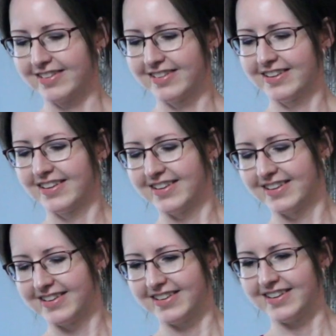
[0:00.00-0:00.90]
Can
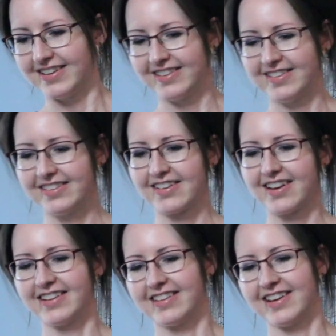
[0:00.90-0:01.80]
you? It's still kind
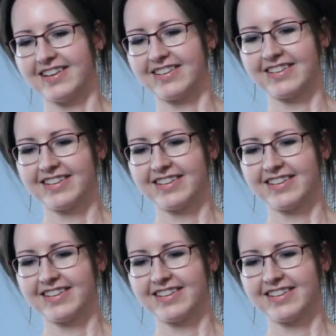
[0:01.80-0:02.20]
of there.